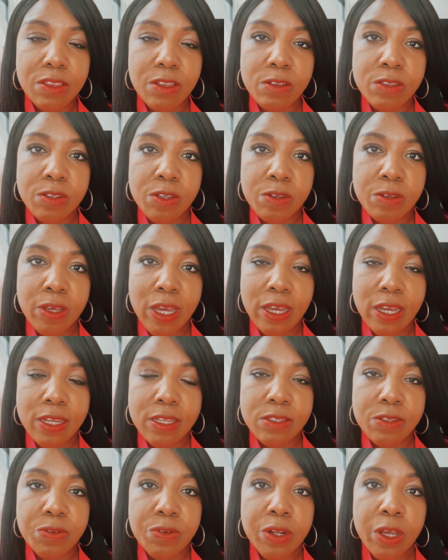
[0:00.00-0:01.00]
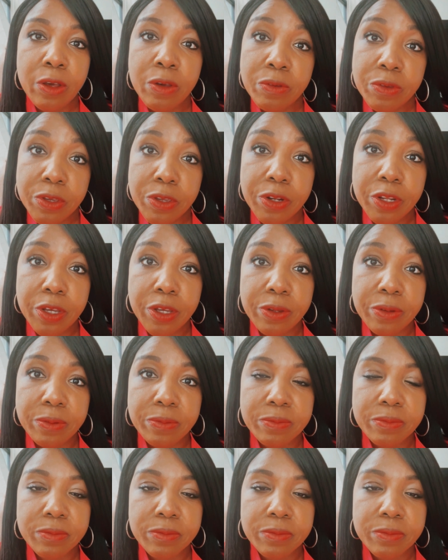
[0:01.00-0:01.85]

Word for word: Those of you guys who know, you know.